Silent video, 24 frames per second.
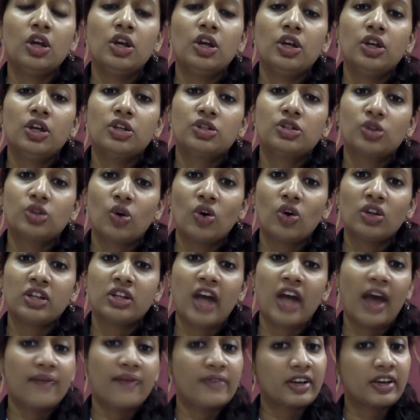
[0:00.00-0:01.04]
So the
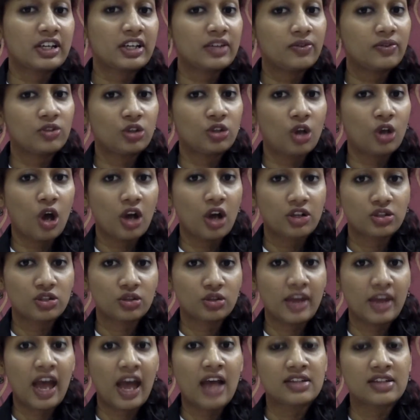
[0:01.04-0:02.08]
effective loss should
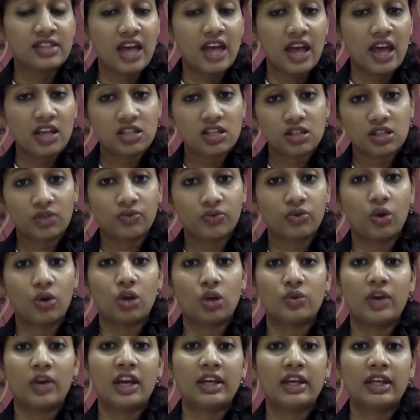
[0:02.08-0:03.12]
be assessed for
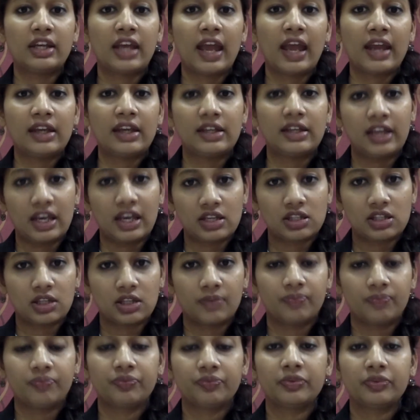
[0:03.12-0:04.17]
28 days.
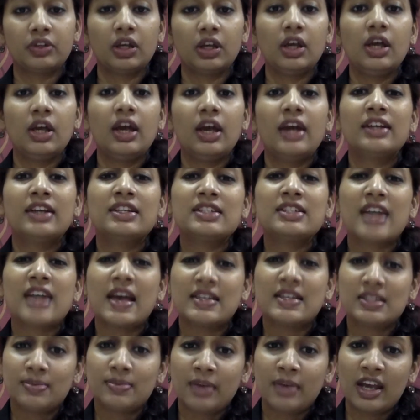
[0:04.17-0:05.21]
It is
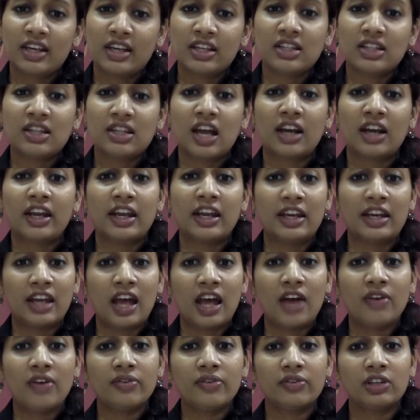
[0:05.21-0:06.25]
estimated that
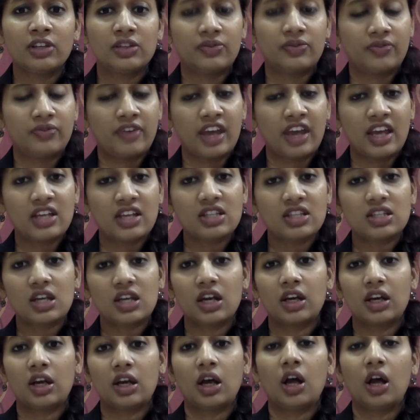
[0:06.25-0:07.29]
India will face
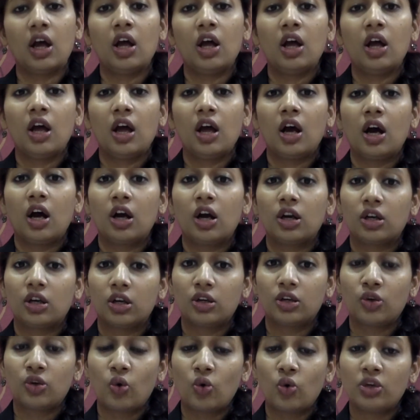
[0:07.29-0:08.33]
an
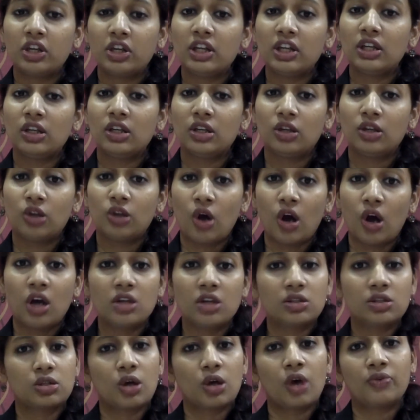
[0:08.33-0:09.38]
total
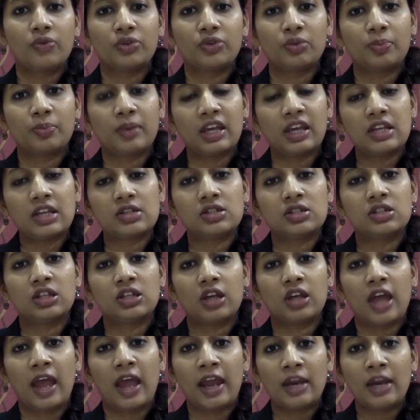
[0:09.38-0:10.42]
loss of rupees
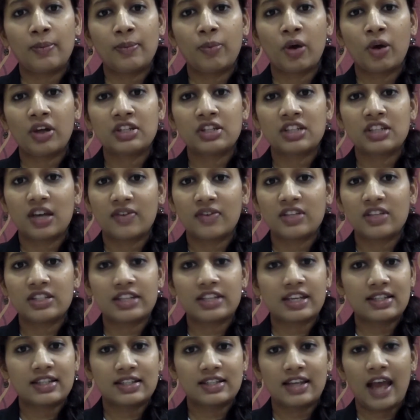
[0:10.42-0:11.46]

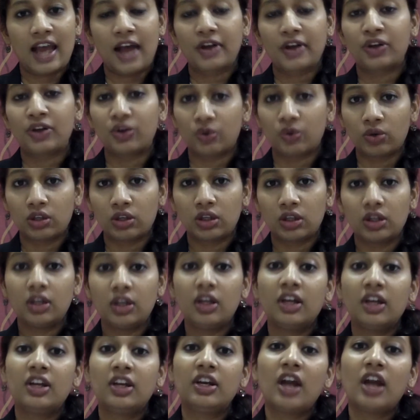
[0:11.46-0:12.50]
8.76 lakh crore.
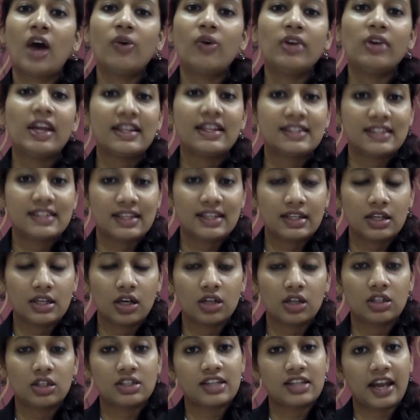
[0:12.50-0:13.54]
Now let's see
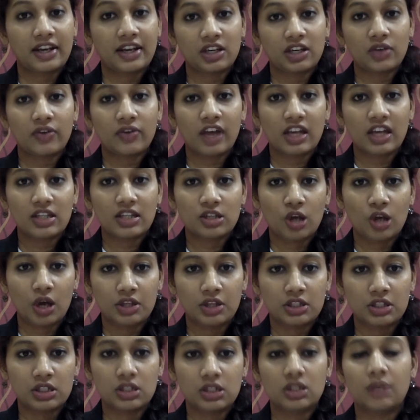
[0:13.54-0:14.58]
the sector-wise
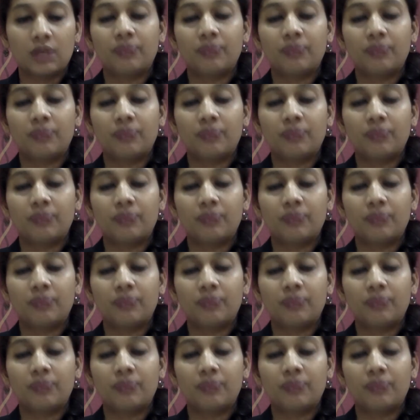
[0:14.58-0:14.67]
losses.